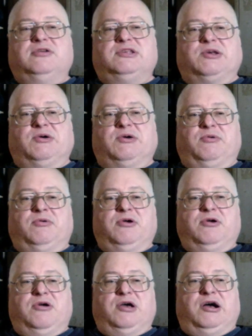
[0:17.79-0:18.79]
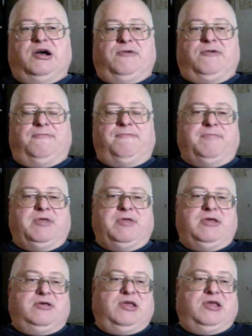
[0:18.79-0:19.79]
So go
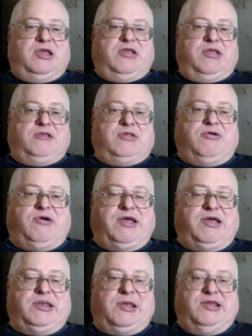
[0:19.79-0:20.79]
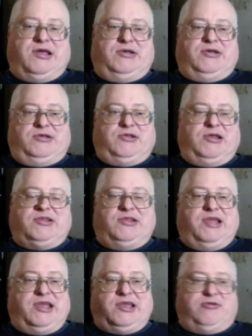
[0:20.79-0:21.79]
ahead and click
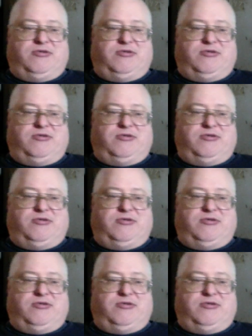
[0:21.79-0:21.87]
the link.